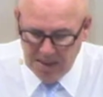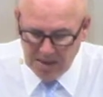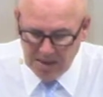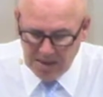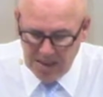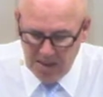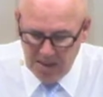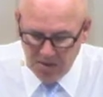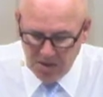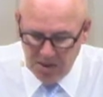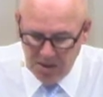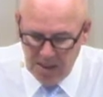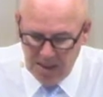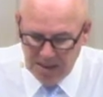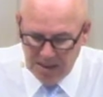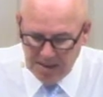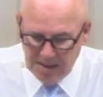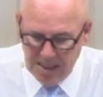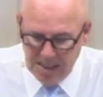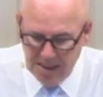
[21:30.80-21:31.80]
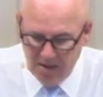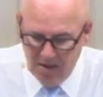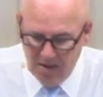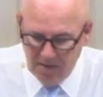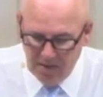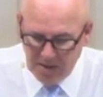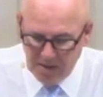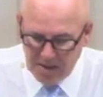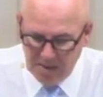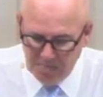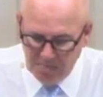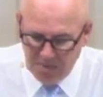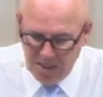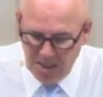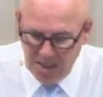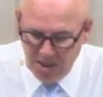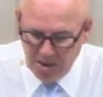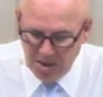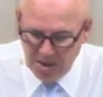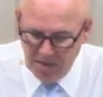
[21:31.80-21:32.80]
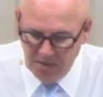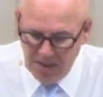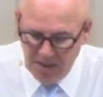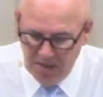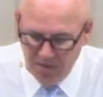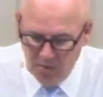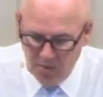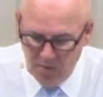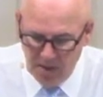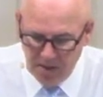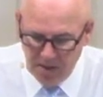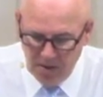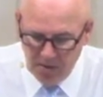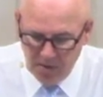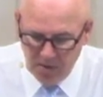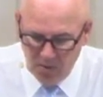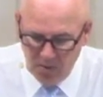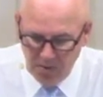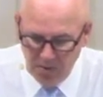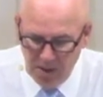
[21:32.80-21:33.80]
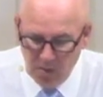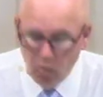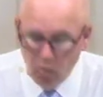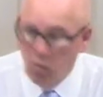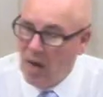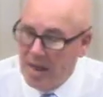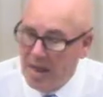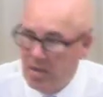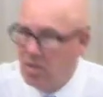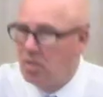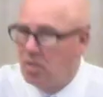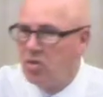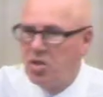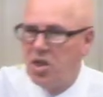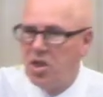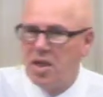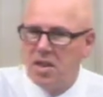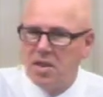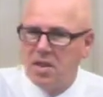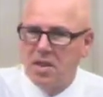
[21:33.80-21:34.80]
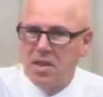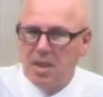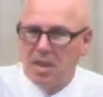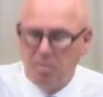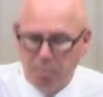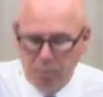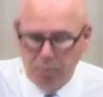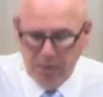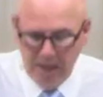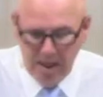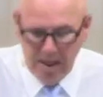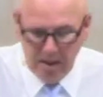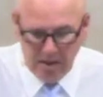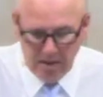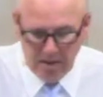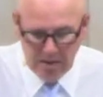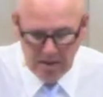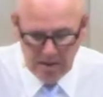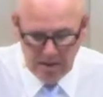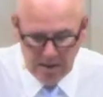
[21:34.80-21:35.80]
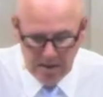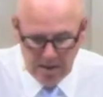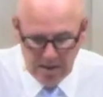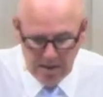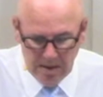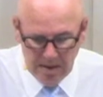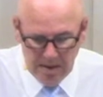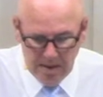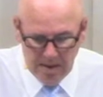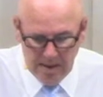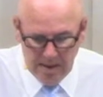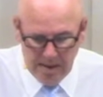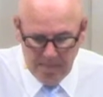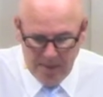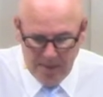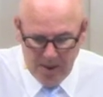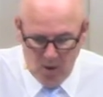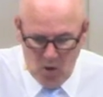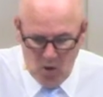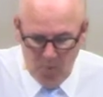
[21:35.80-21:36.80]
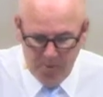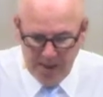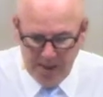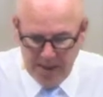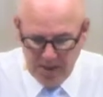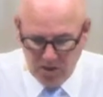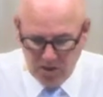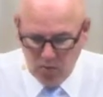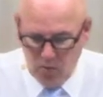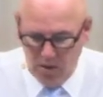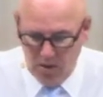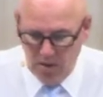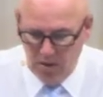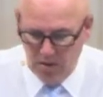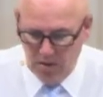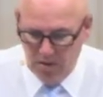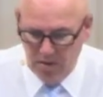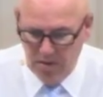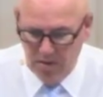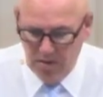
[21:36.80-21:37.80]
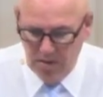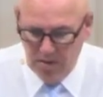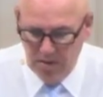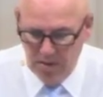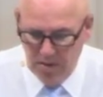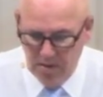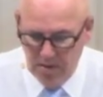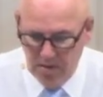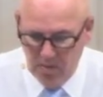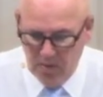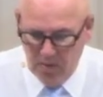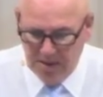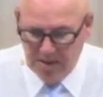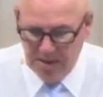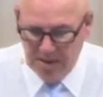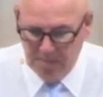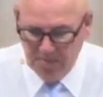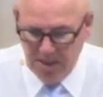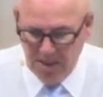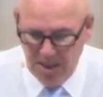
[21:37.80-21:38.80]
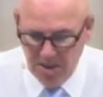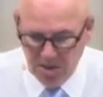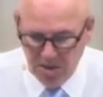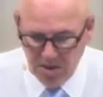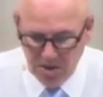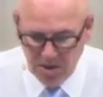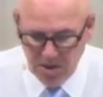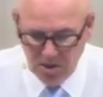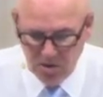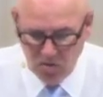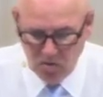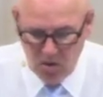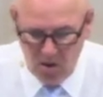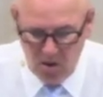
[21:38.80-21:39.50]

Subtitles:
he or she can take on the temptation of the evil one on their own. They run to Jesus in prayer. And by opening His Word, when temptations draw